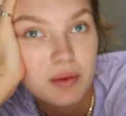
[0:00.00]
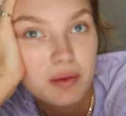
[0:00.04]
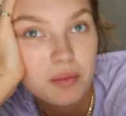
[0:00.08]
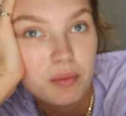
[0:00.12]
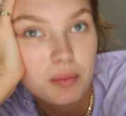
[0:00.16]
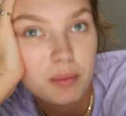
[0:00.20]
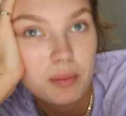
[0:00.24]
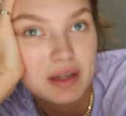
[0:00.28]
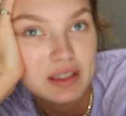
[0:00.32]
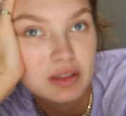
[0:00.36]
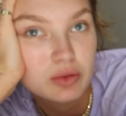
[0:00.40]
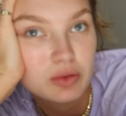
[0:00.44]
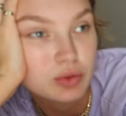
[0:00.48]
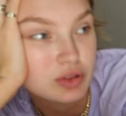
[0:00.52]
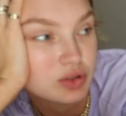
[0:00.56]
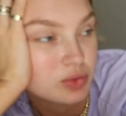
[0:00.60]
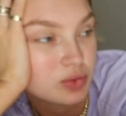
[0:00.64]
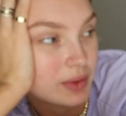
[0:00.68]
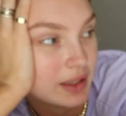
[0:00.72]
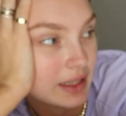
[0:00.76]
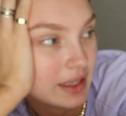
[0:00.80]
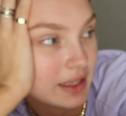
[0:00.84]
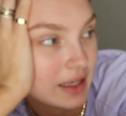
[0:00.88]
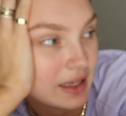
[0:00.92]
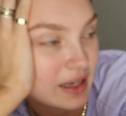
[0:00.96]
Mint was
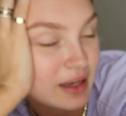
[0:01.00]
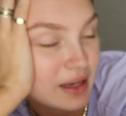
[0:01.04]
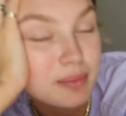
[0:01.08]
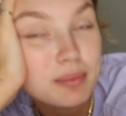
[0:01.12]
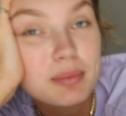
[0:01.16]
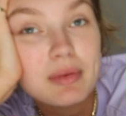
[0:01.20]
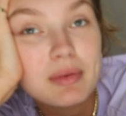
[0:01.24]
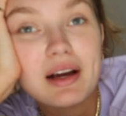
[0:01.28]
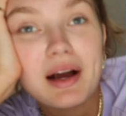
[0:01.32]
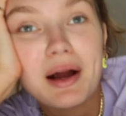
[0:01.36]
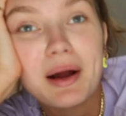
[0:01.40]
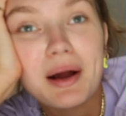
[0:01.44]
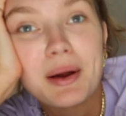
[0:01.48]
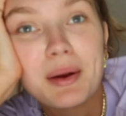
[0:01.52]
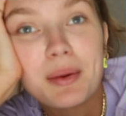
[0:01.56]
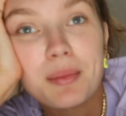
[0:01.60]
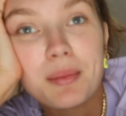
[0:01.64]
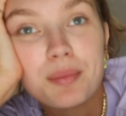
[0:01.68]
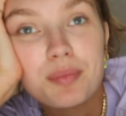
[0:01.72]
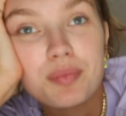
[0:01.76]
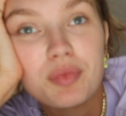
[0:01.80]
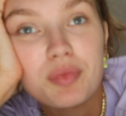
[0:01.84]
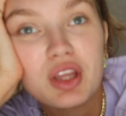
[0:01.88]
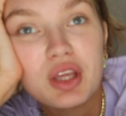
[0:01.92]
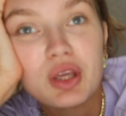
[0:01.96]
waking up.
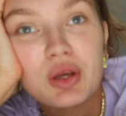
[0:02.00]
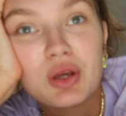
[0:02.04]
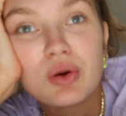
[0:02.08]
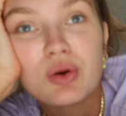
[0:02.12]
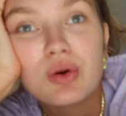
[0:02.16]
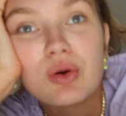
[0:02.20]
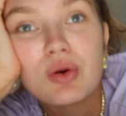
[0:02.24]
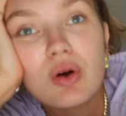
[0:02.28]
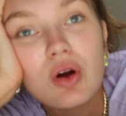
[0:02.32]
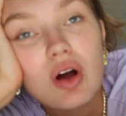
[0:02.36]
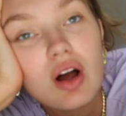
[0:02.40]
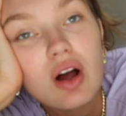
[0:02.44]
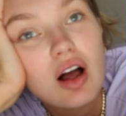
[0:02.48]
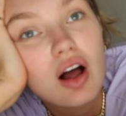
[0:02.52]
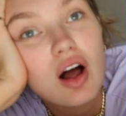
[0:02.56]
You'll